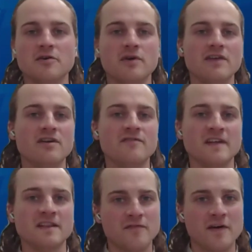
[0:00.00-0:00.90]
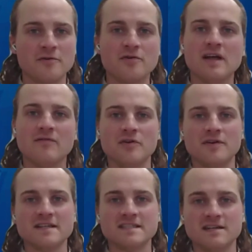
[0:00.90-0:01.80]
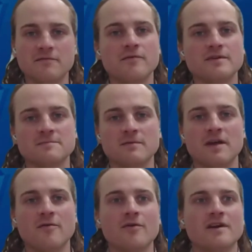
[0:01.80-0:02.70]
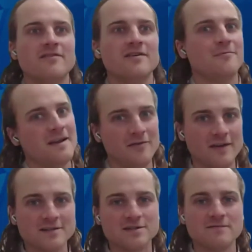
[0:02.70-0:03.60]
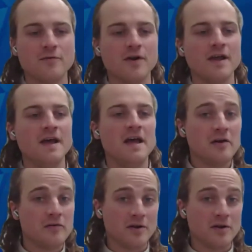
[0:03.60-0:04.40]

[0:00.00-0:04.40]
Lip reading: So even if at the federal level there isn't enforcement or even a regulation for it,